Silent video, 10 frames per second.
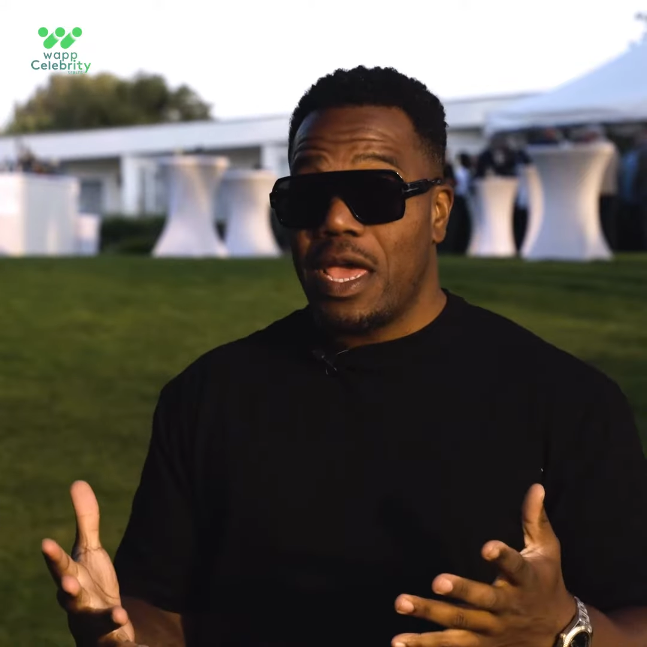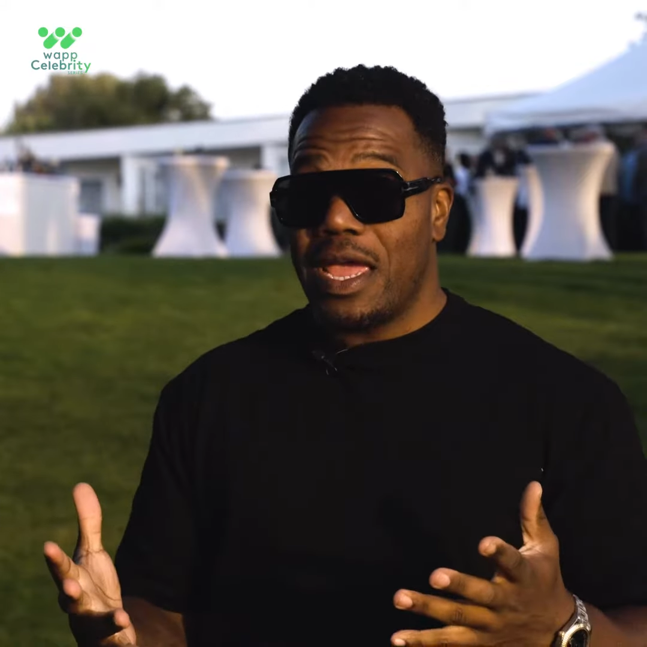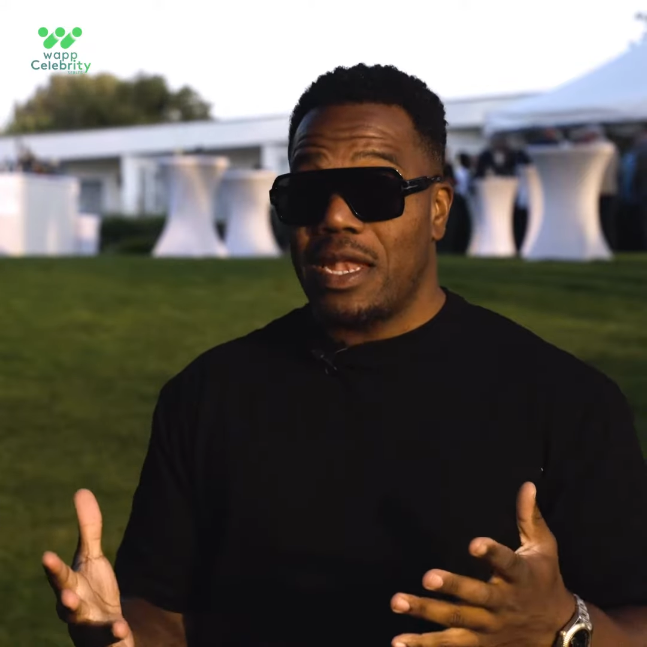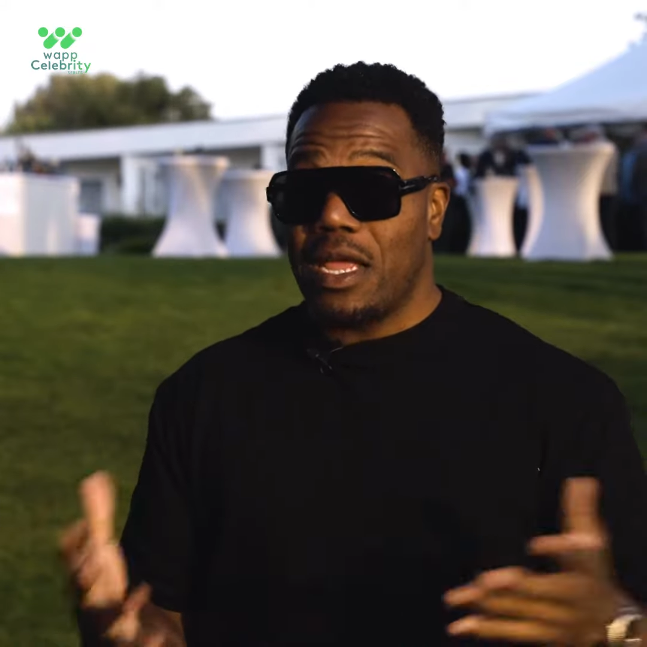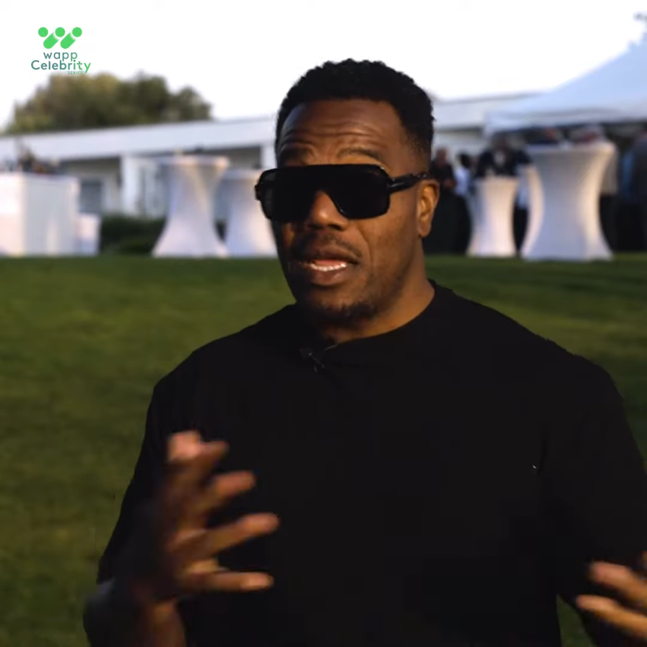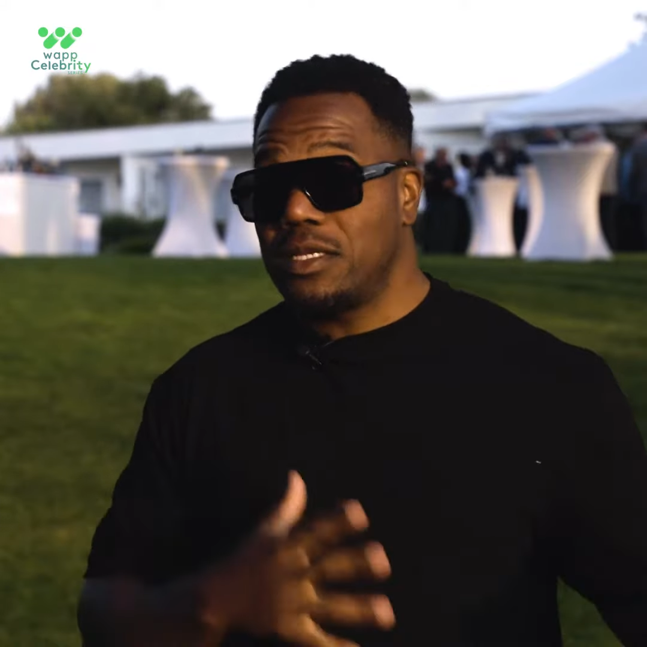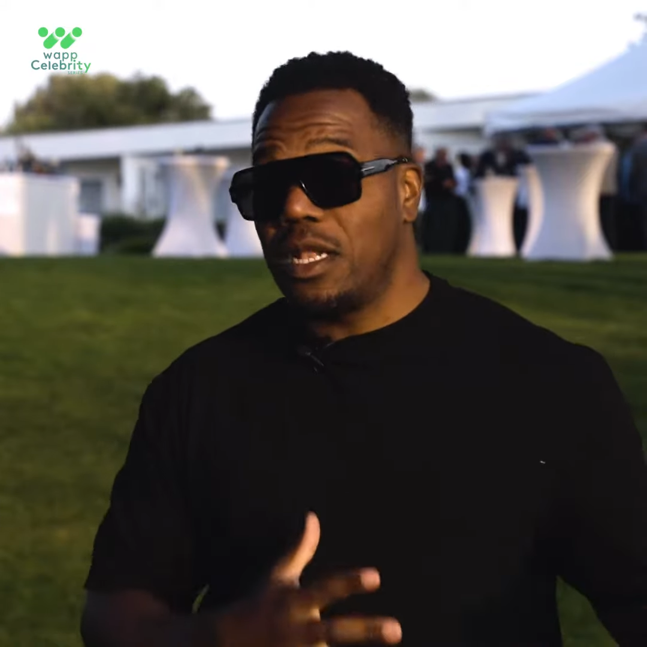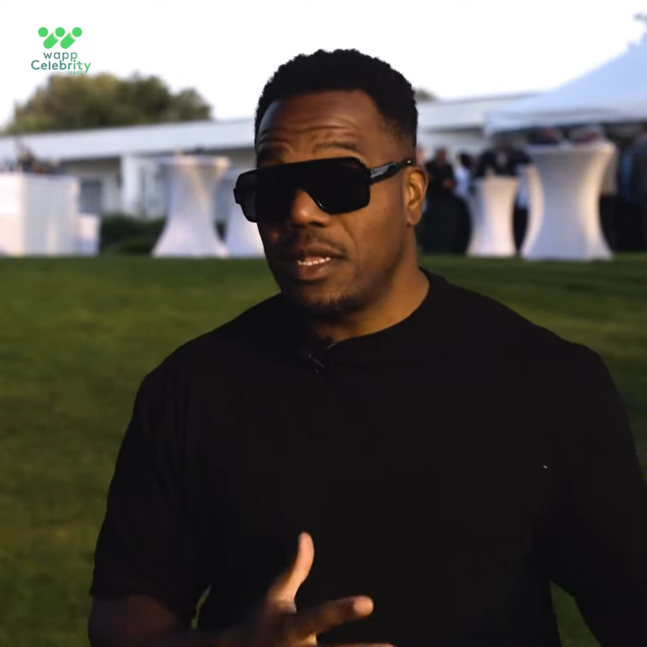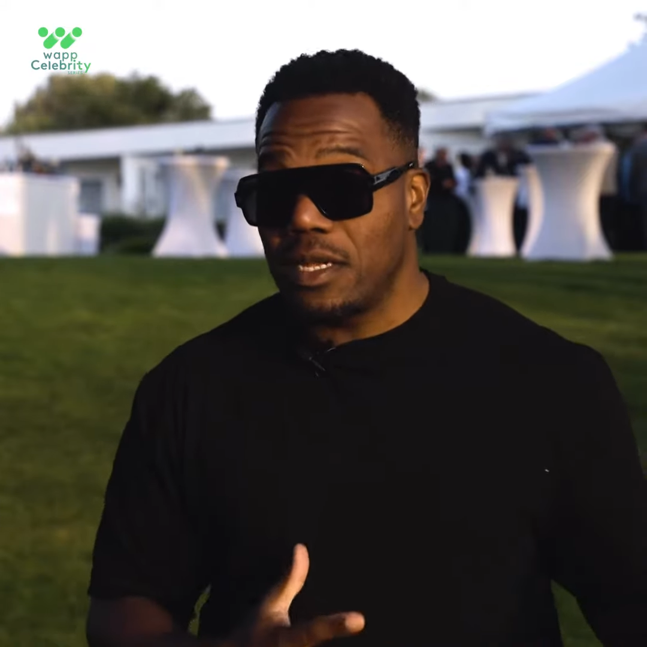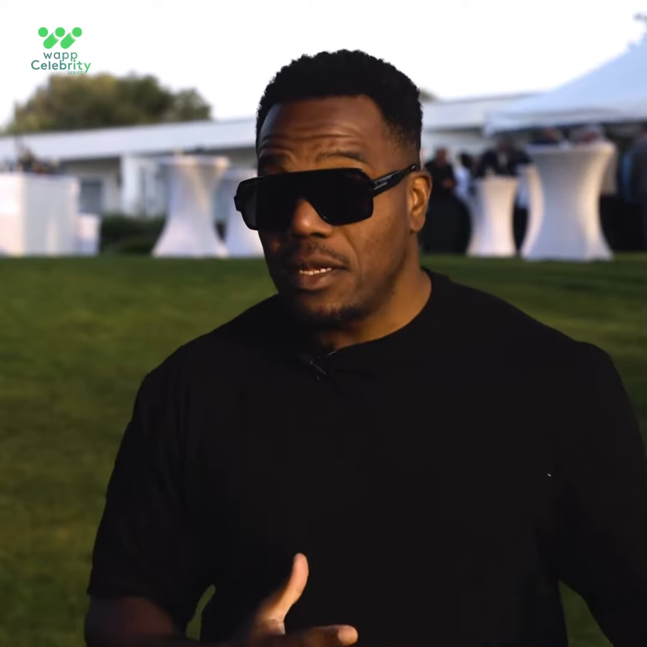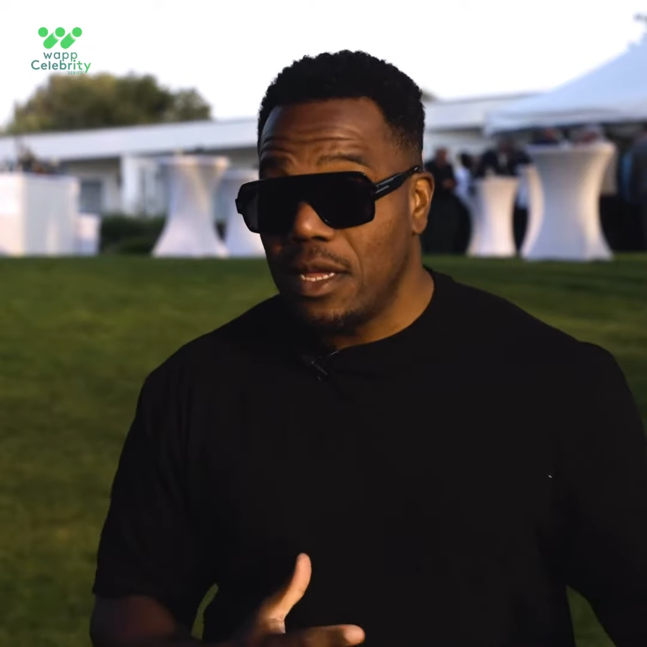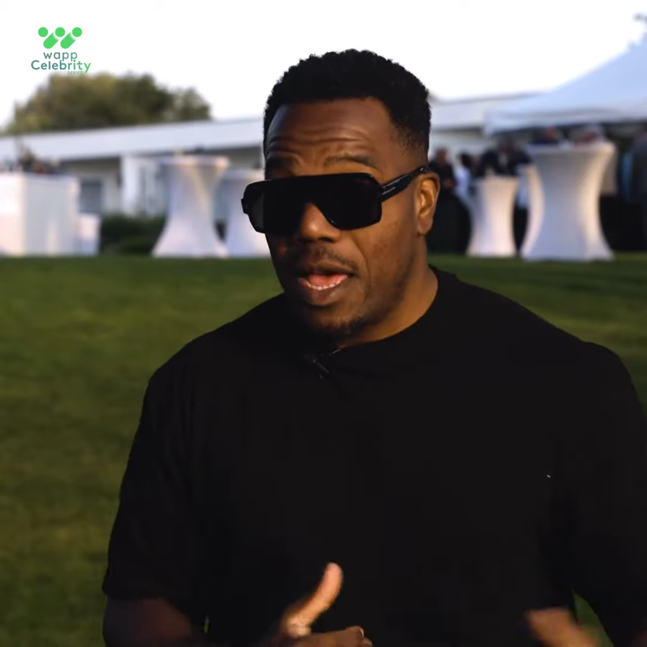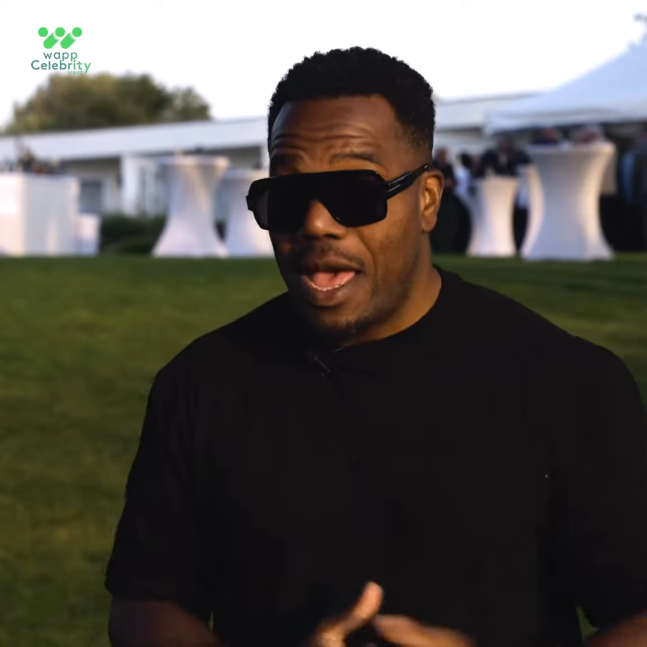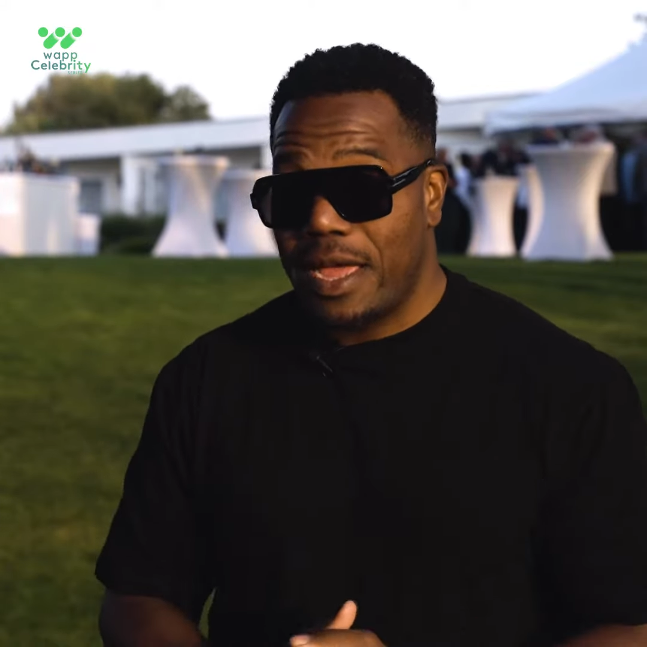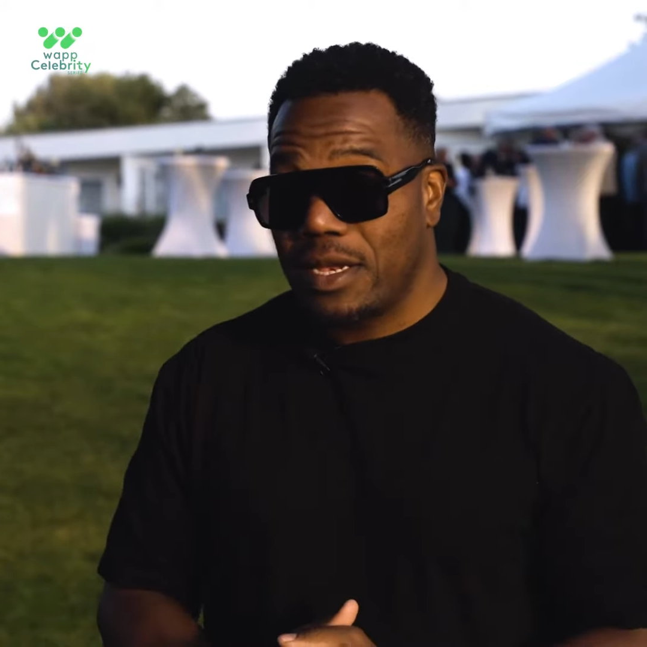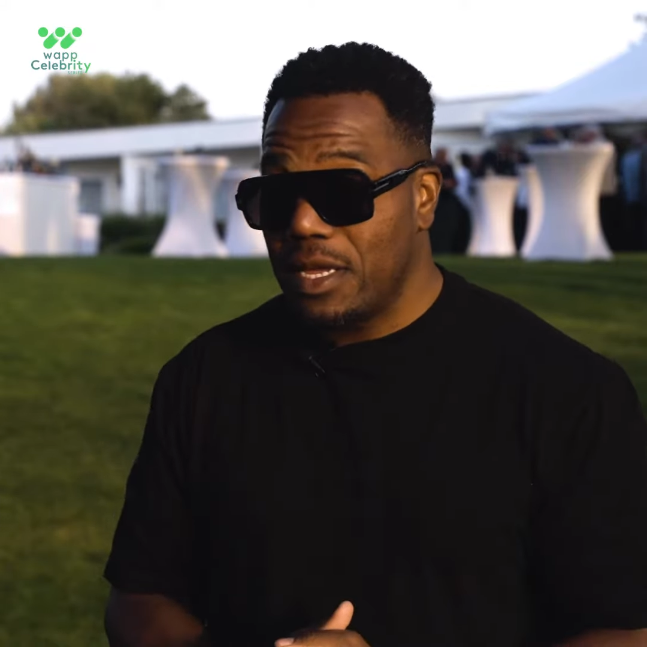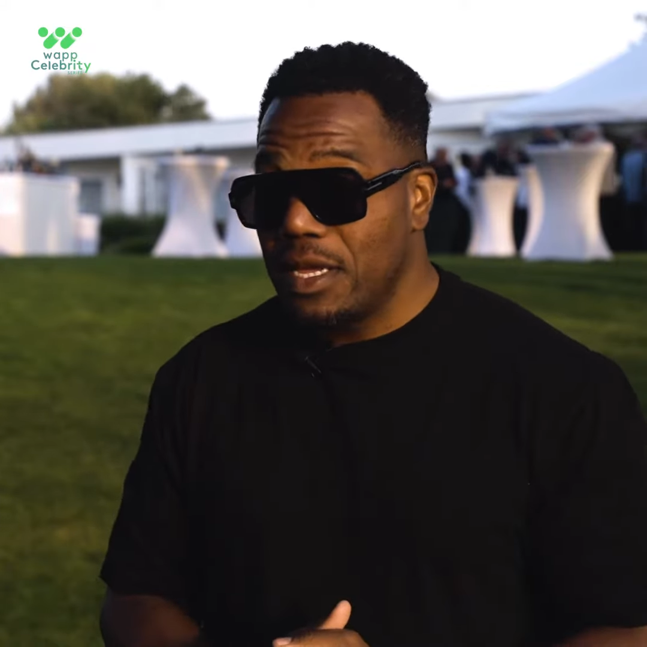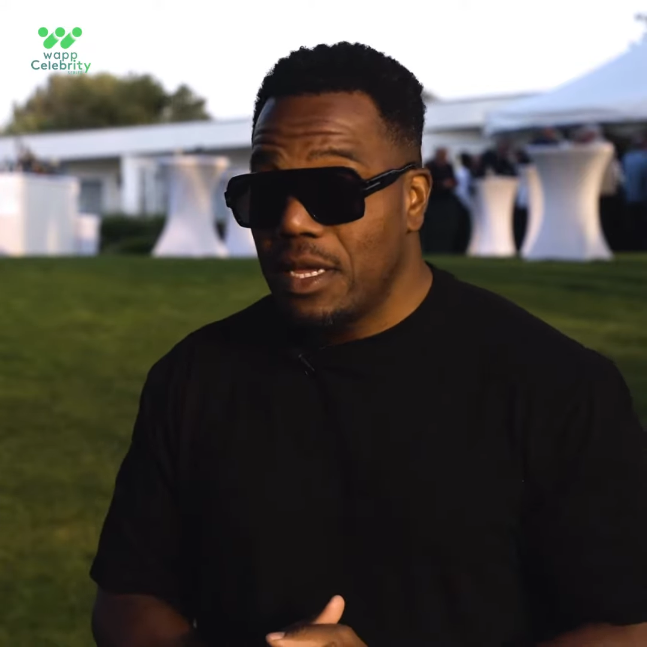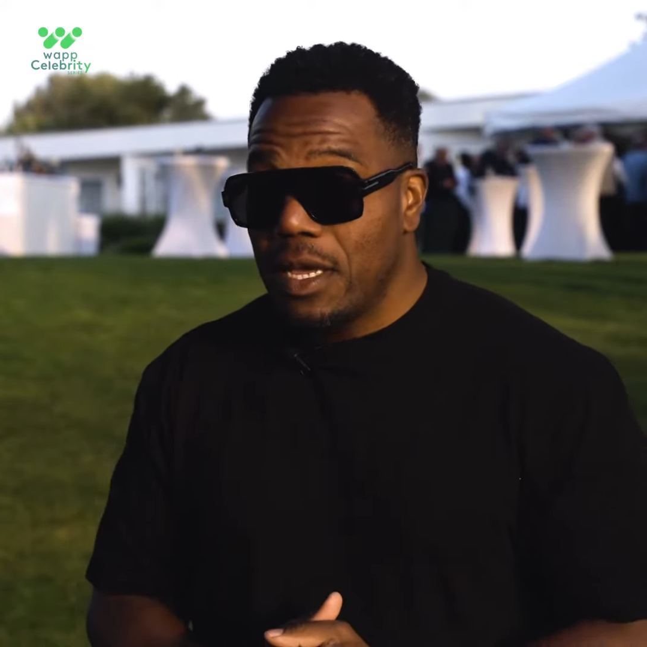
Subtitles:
in East London, Hackney.